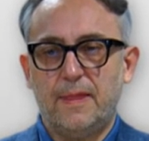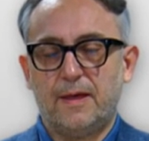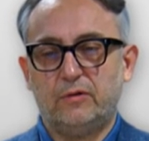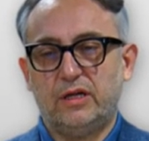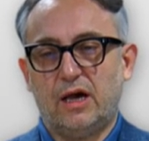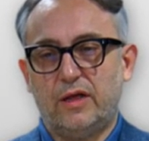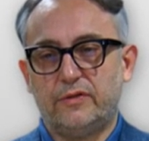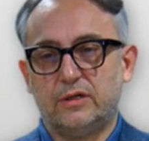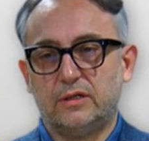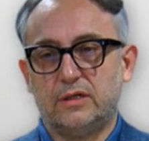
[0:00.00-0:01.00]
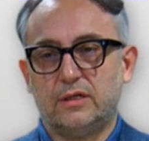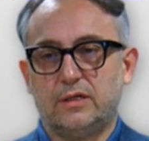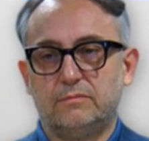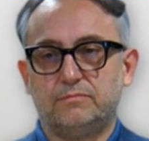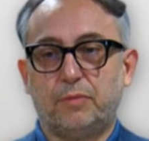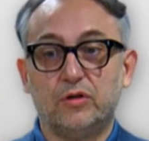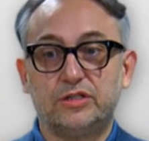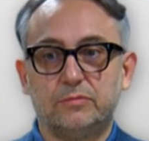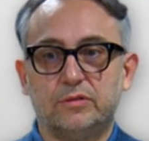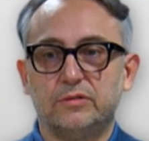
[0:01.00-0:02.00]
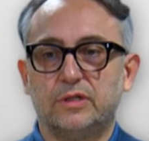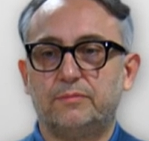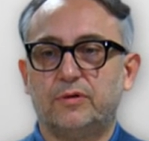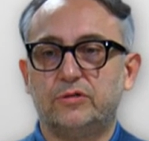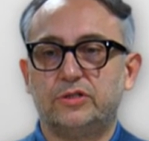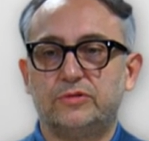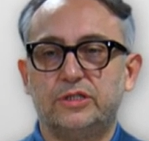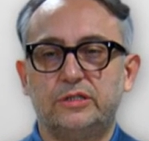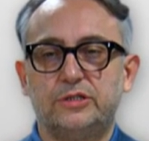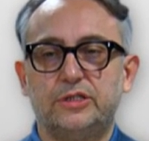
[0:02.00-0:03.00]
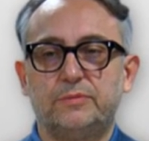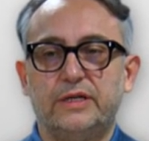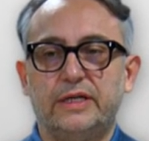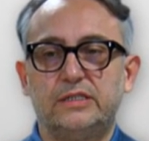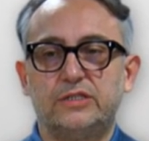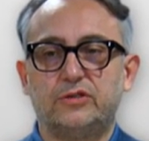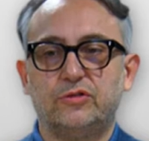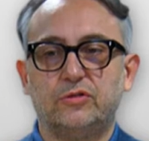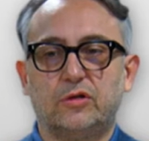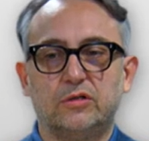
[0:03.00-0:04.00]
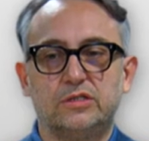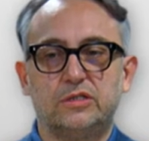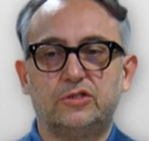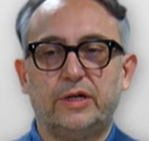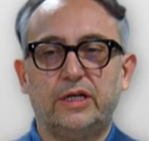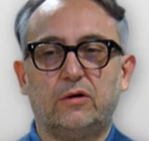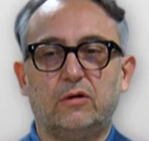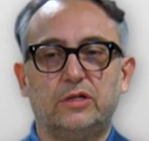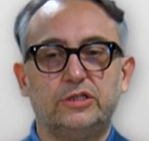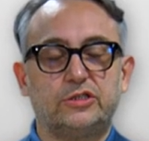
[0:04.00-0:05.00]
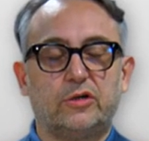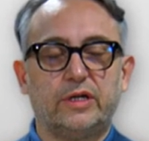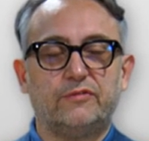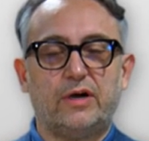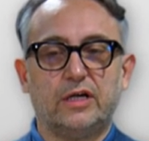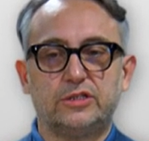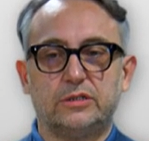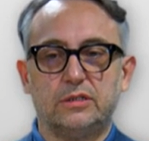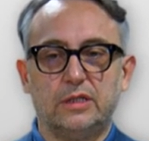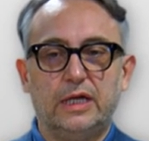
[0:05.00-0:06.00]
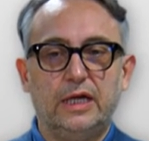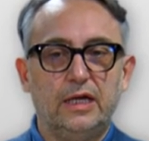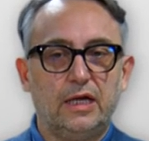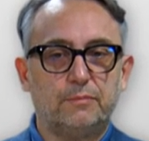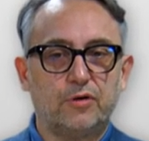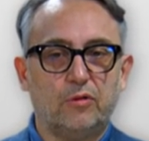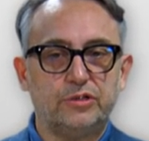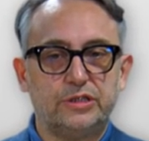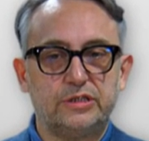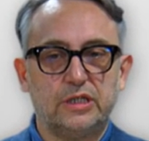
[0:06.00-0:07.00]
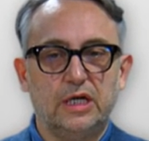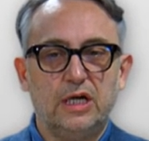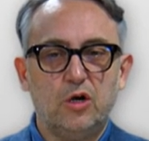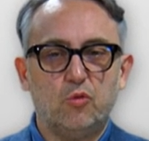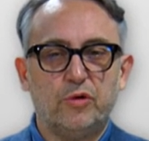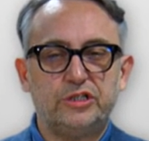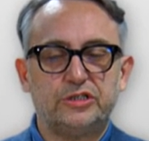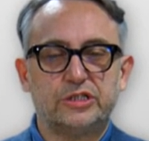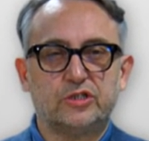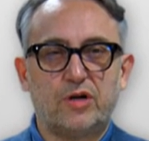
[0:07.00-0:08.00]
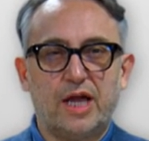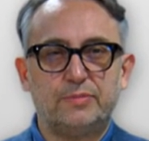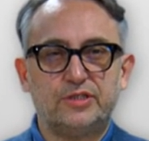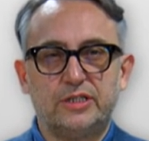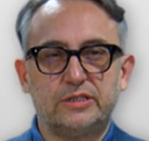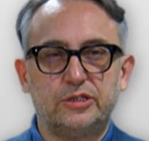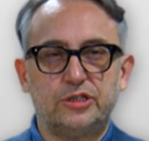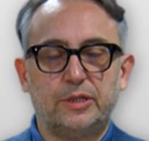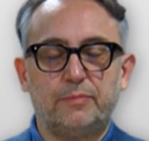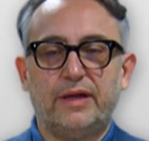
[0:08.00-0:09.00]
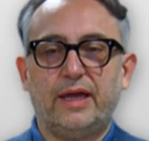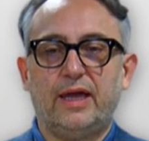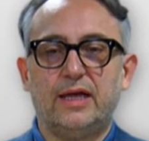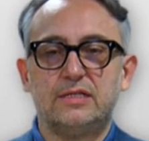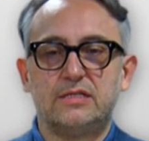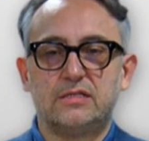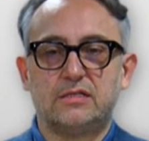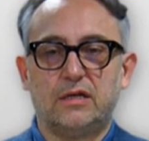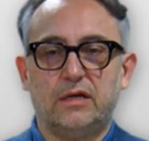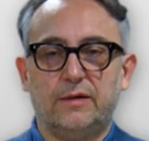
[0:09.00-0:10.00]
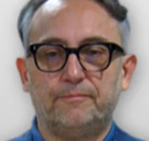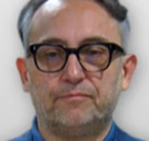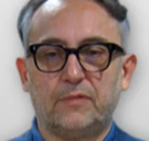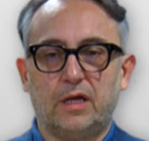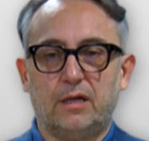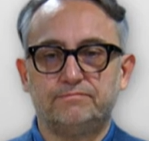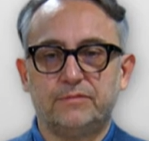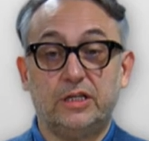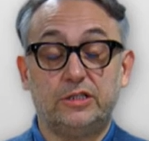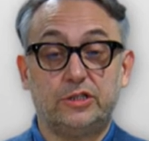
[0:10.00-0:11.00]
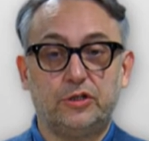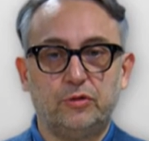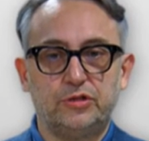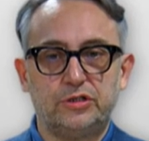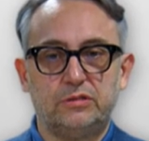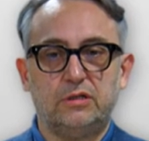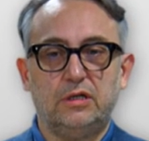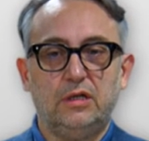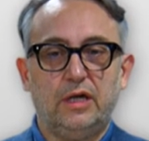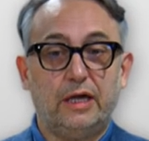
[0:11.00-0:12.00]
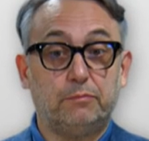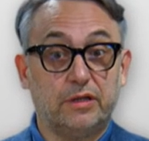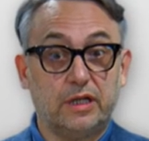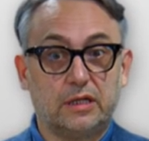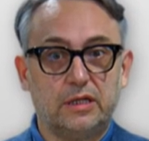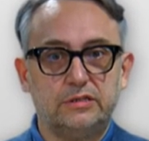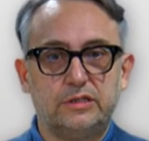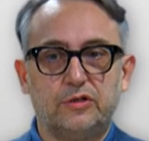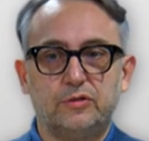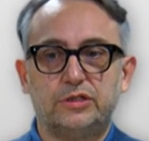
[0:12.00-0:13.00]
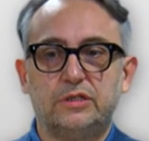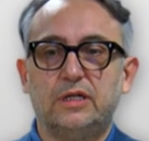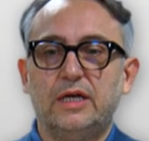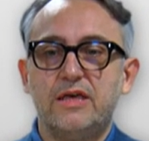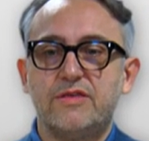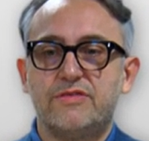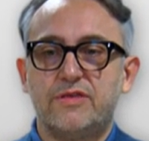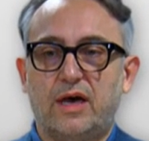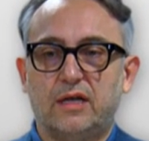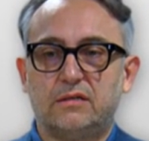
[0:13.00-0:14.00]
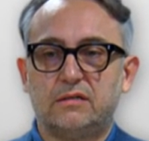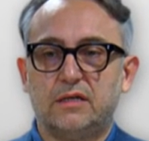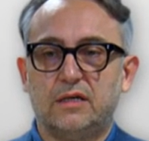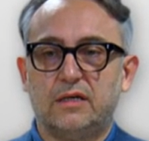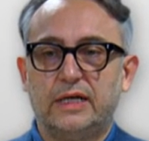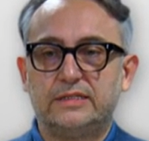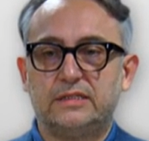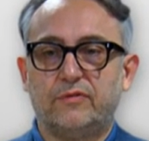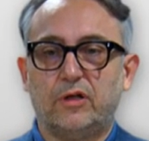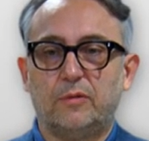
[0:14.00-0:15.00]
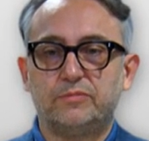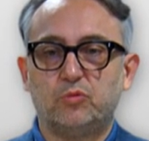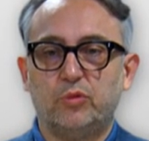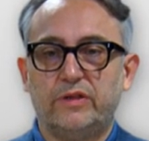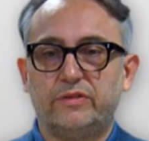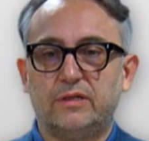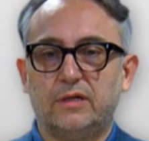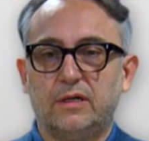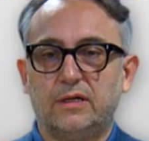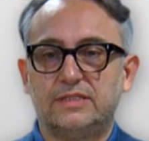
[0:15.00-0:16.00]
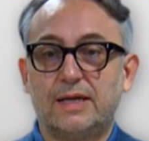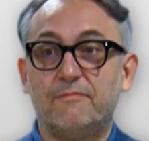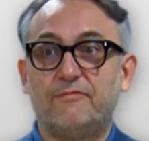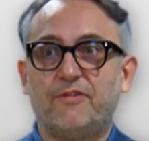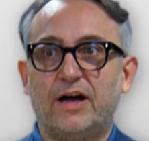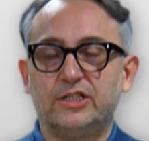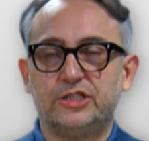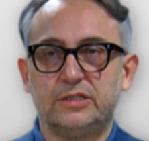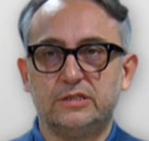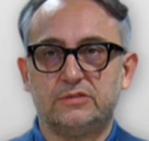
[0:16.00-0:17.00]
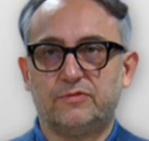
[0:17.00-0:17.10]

Now, the other um, possible approach to citizenship is to concentrate on historic functional approaches, which describe citizenship as um, um, an institution, a political institution that uh, has developed with uh, some functions.